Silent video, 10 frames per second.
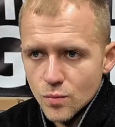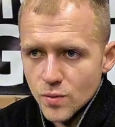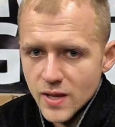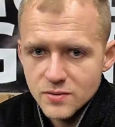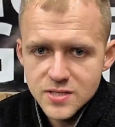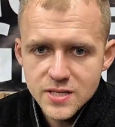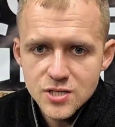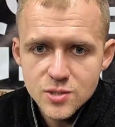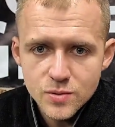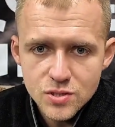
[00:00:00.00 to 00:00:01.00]
without any
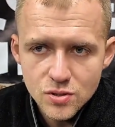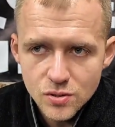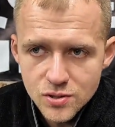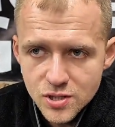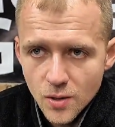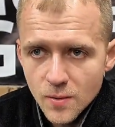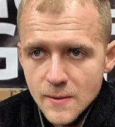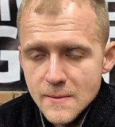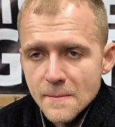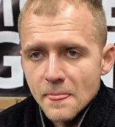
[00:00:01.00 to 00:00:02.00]
issue at all. So
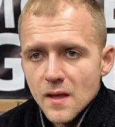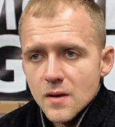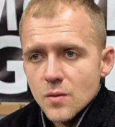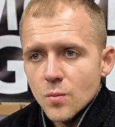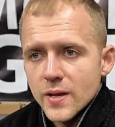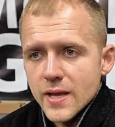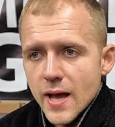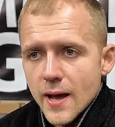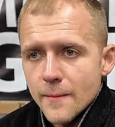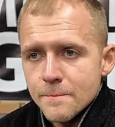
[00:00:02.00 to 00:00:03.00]
we
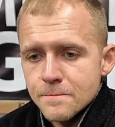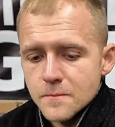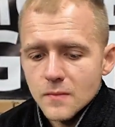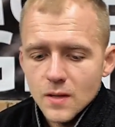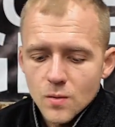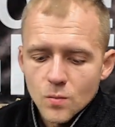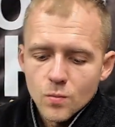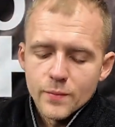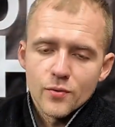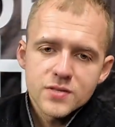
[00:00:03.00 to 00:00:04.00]

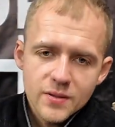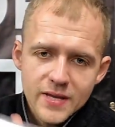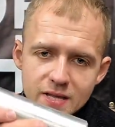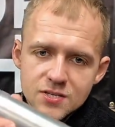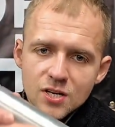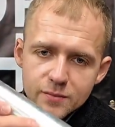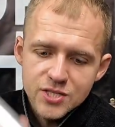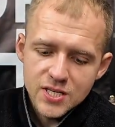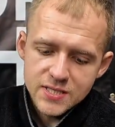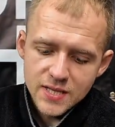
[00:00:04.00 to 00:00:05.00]
brought out the internal
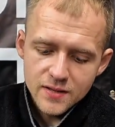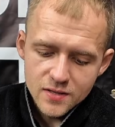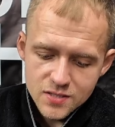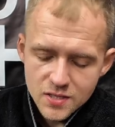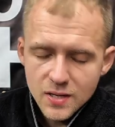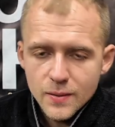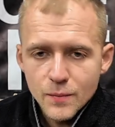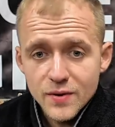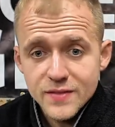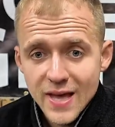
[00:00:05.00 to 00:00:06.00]
machine extenders.
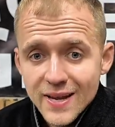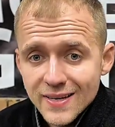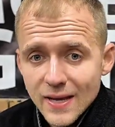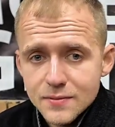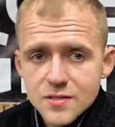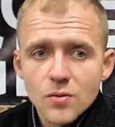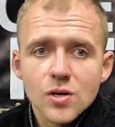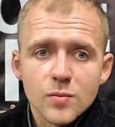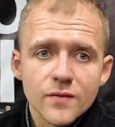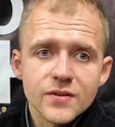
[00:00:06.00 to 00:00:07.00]
But if the end caps don't
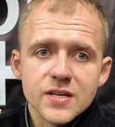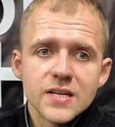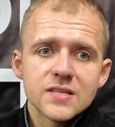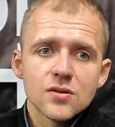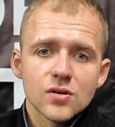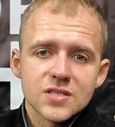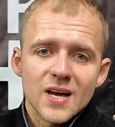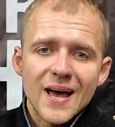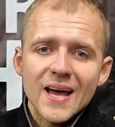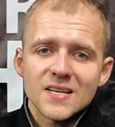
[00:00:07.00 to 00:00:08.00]
come off, then you need to look at
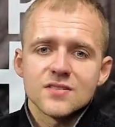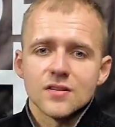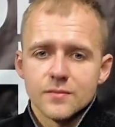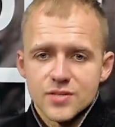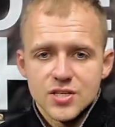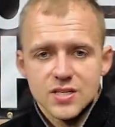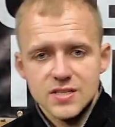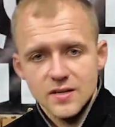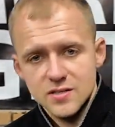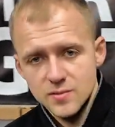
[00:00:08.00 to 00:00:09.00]
our external machine
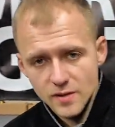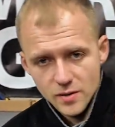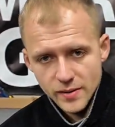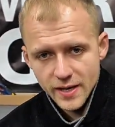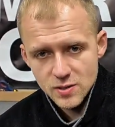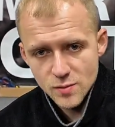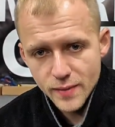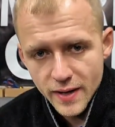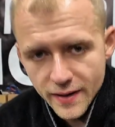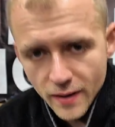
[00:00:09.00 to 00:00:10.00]
extenders. So I'll go and get you a
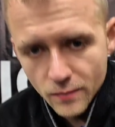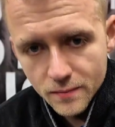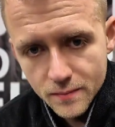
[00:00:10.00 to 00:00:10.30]
pair now.